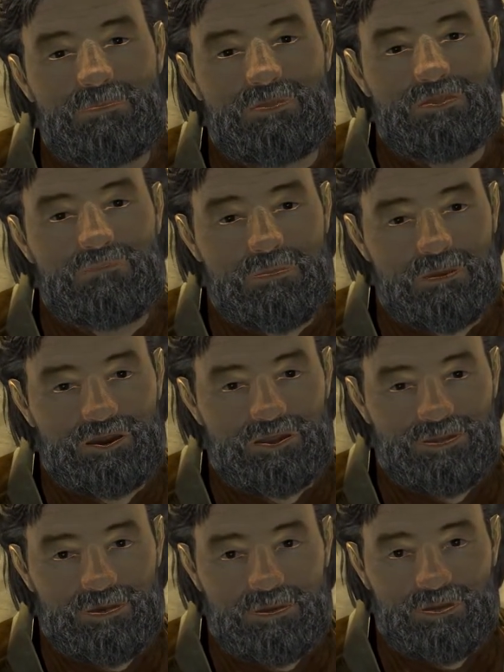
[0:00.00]
They built
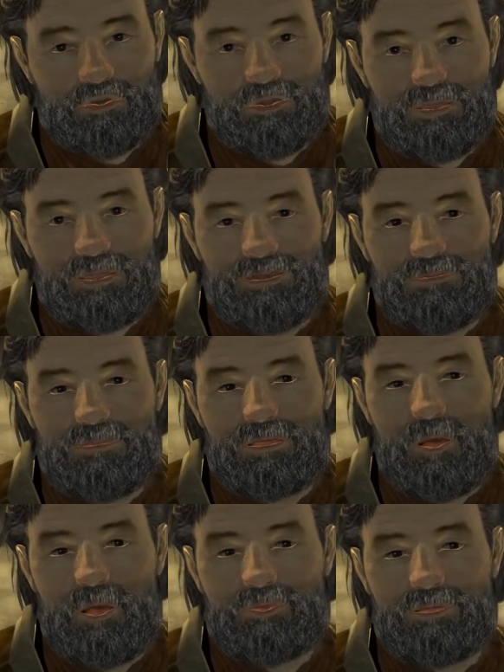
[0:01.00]
this little shanty
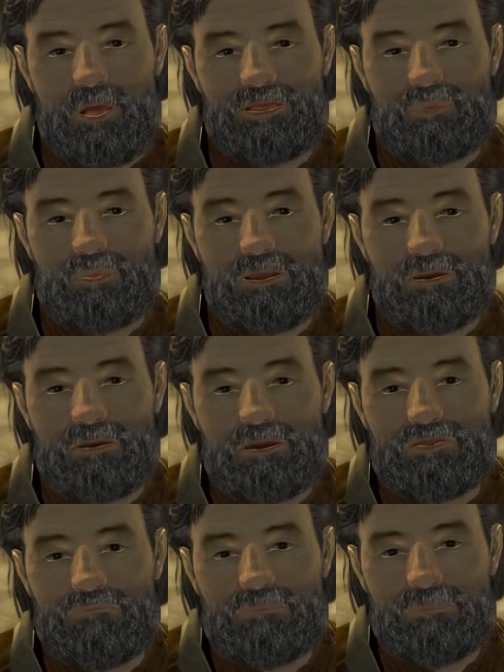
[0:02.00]
town around a well in
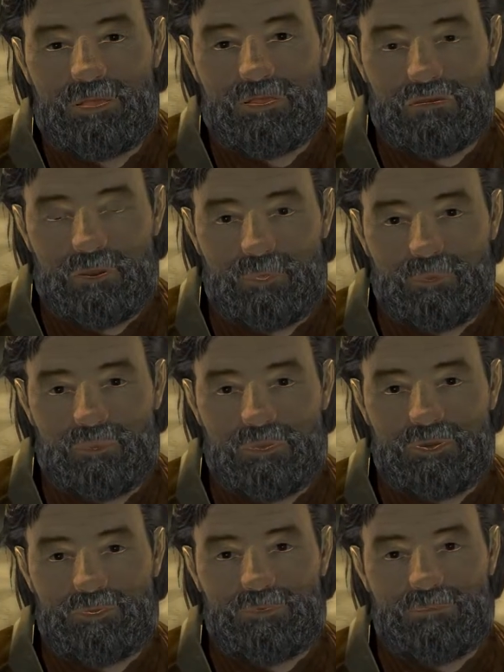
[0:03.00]
the middle of
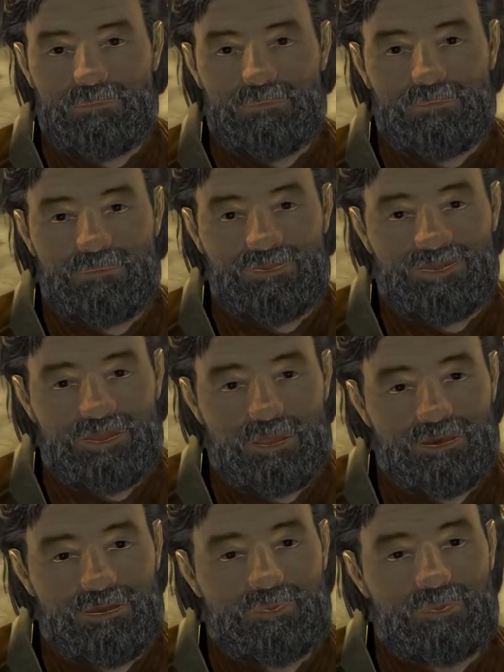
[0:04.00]
nowhere.
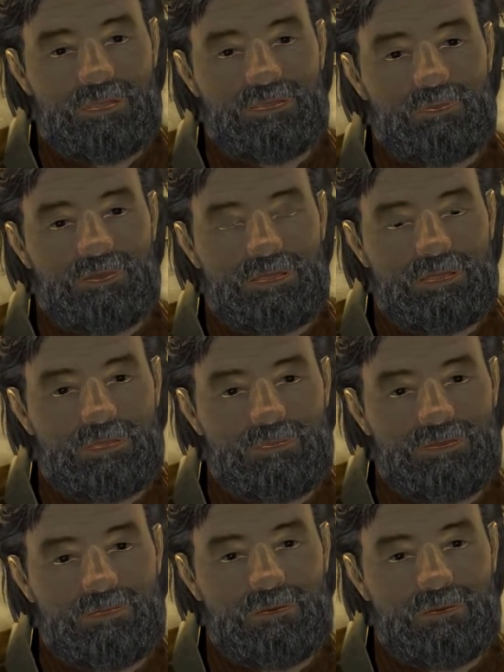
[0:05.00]
Called it Rattletail.